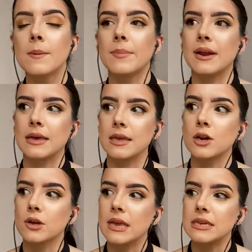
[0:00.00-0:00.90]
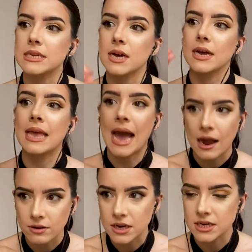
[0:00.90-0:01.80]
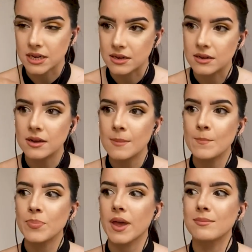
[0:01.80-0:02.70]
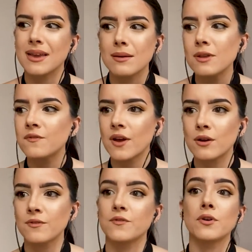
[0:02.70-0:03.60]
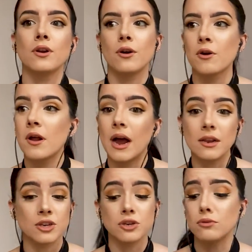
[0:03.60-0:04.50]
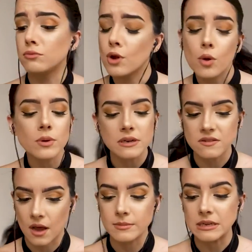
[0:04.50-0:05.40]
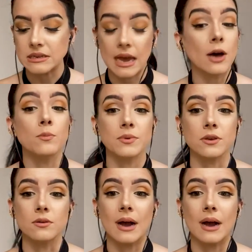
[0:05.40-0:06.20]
But I think looking into her character, I'm like, I mean, fair enough. If you're alone on an island, you know, no one is coming to help you.